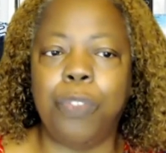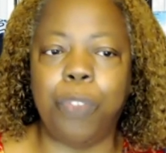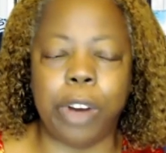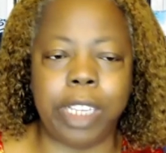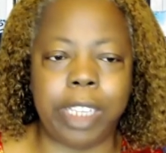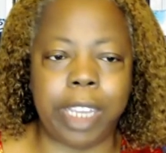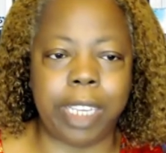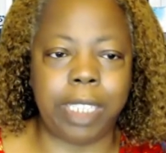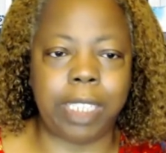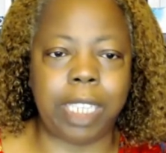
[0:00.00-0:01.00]
40
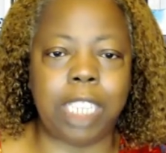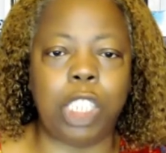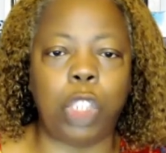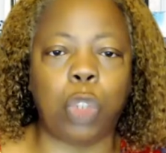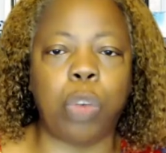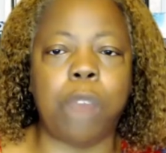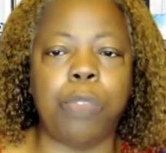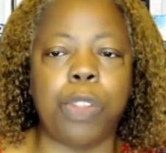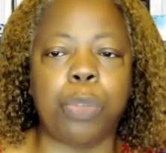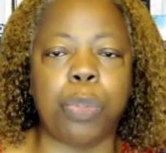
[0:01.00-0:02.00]
days as he
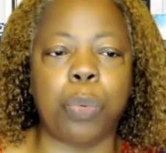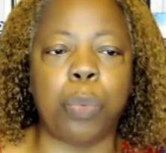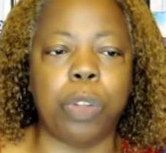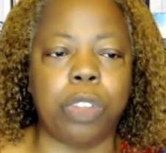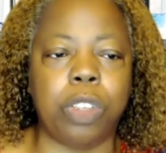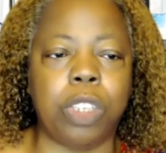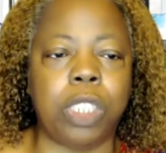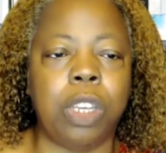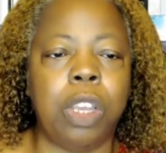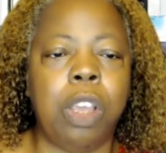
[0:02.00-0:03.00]
traveled through the wilderness